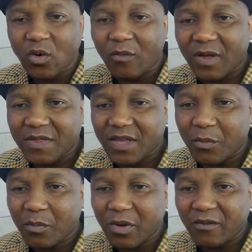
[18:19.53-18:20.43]

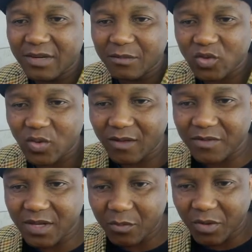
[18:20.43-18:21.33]
3.5 times
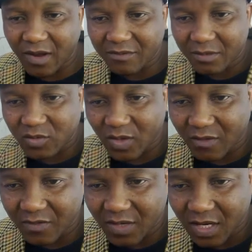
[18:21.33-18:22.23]
12, 3.5 times
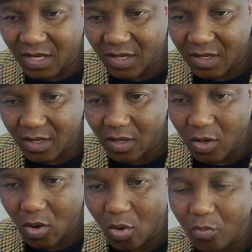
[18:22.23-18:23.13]
12,
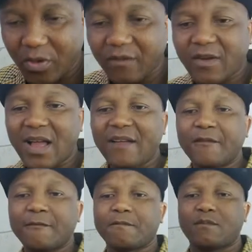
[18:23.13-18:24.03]

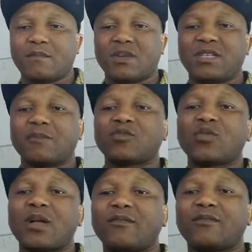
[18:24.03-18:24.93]
3.5
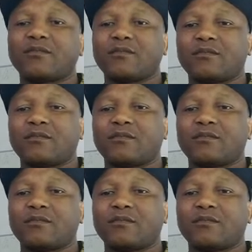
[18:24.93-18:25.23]
times 12.